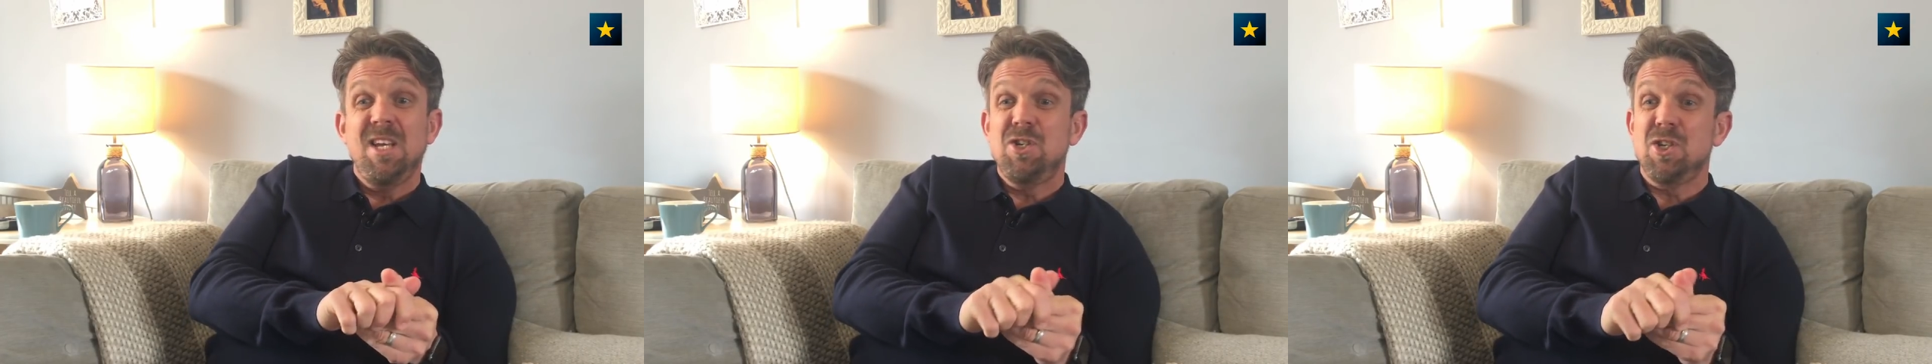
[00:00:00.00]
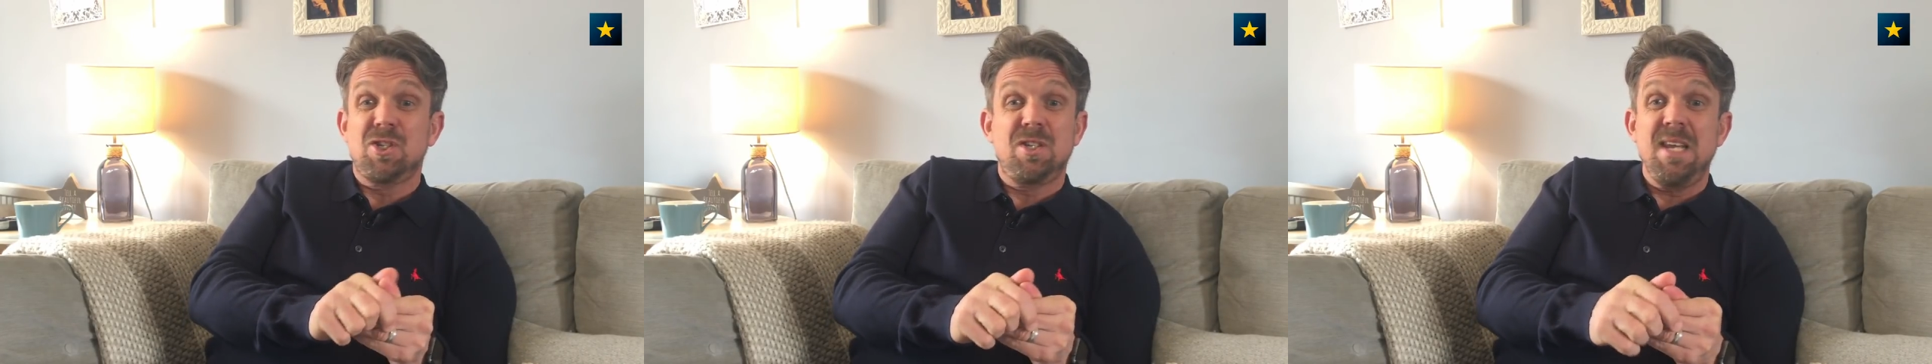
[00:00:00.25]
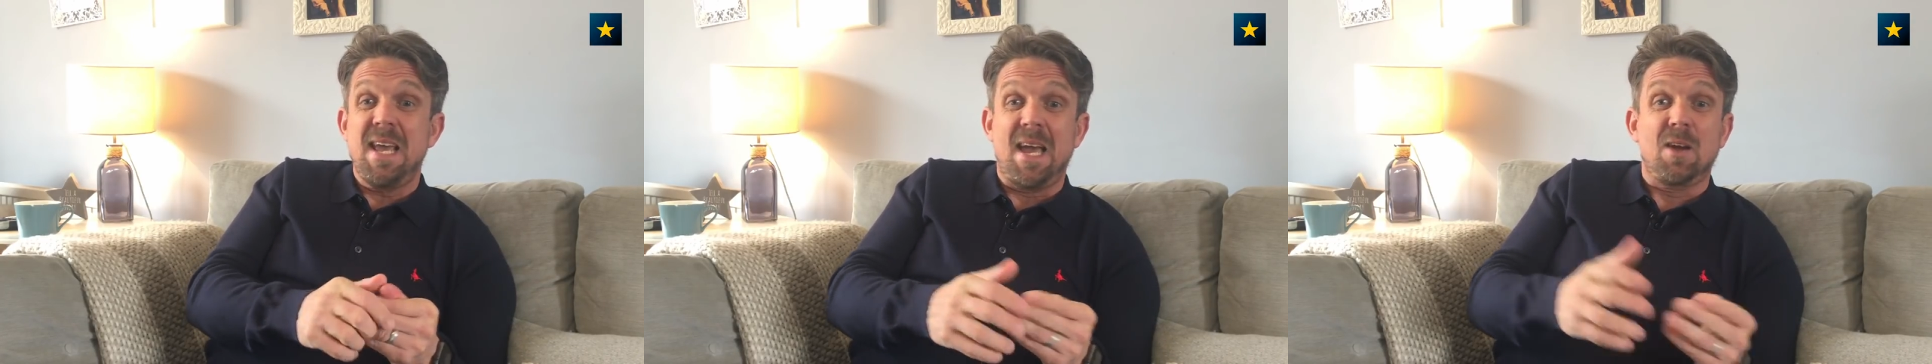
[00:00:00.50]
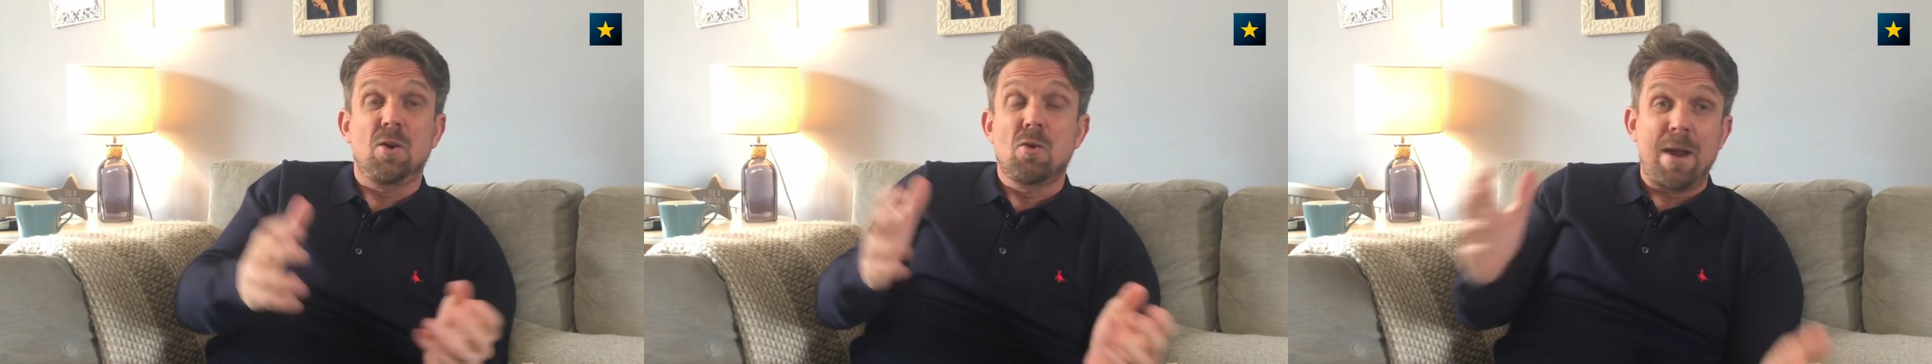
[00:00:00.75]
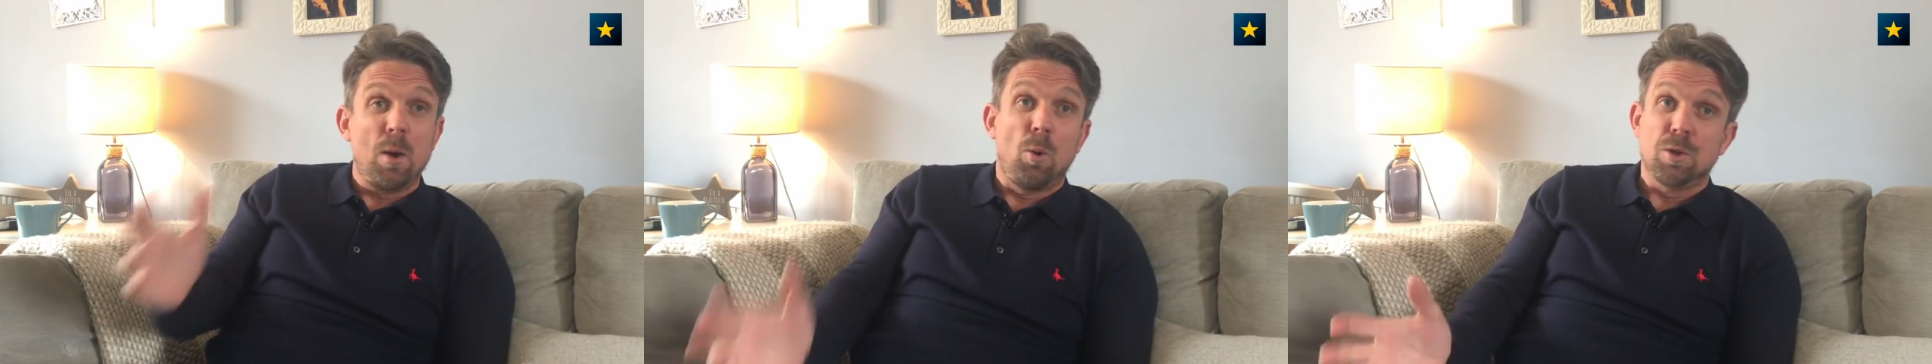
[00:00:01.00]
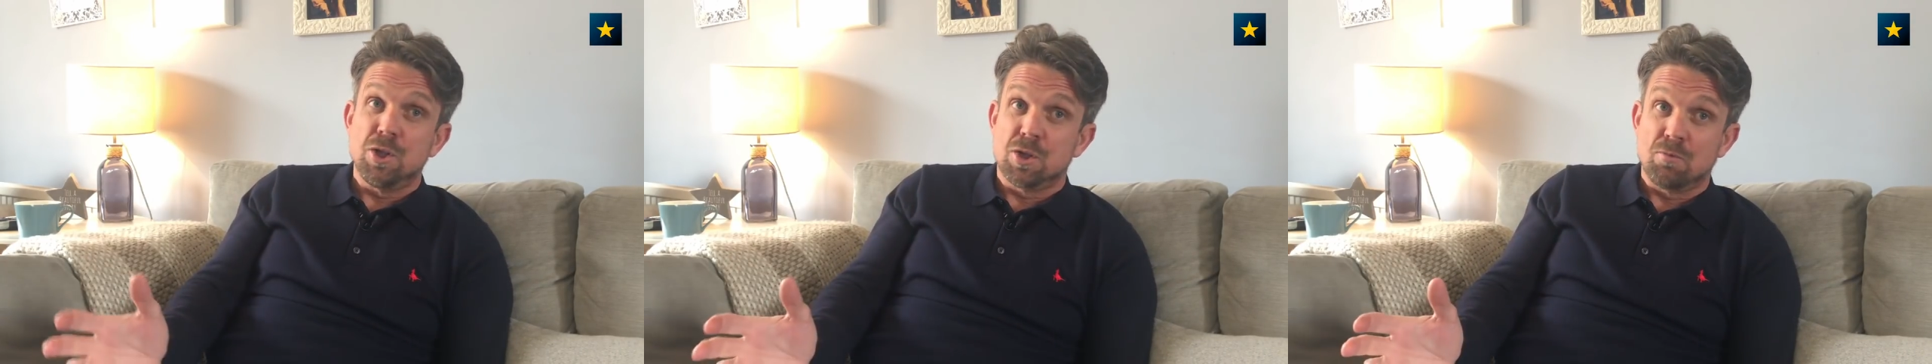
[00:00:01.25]
just yeah, great
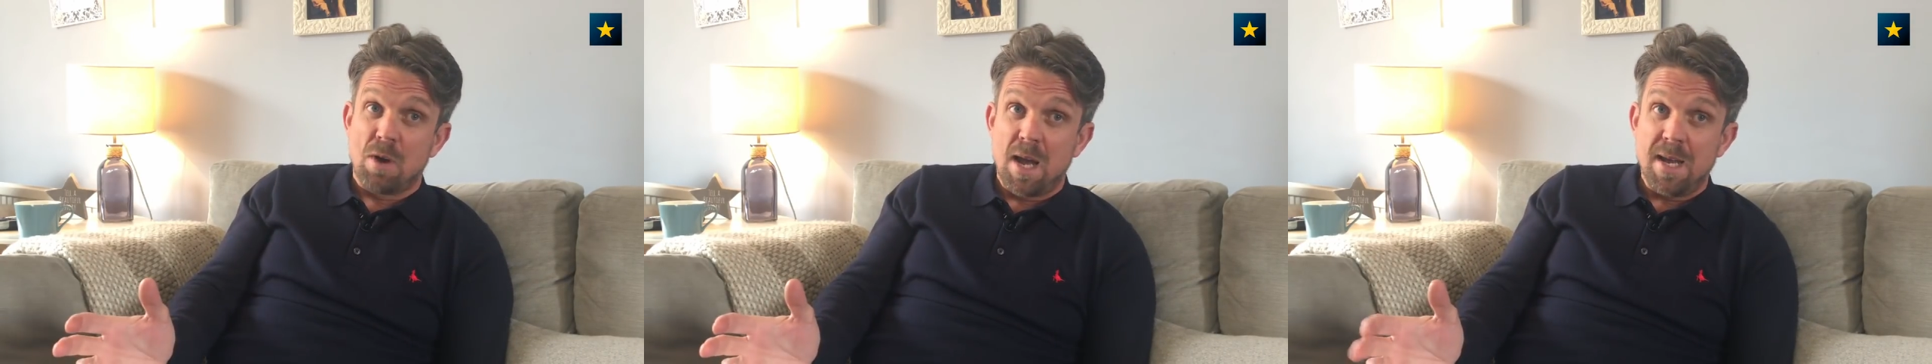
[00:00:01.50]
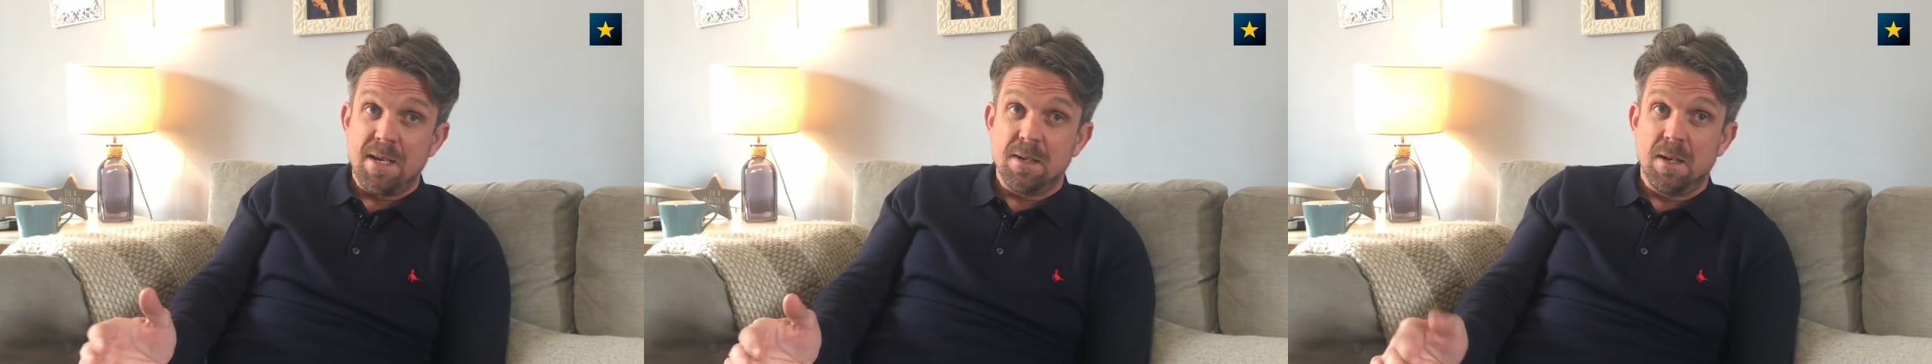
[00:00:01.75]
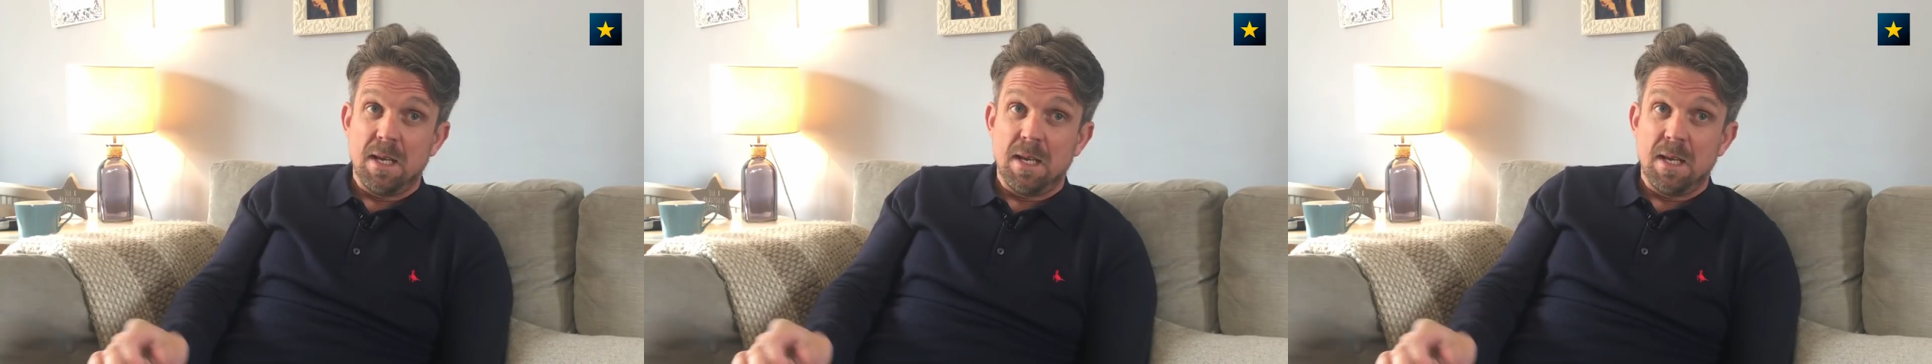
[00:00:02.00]
horses to ride.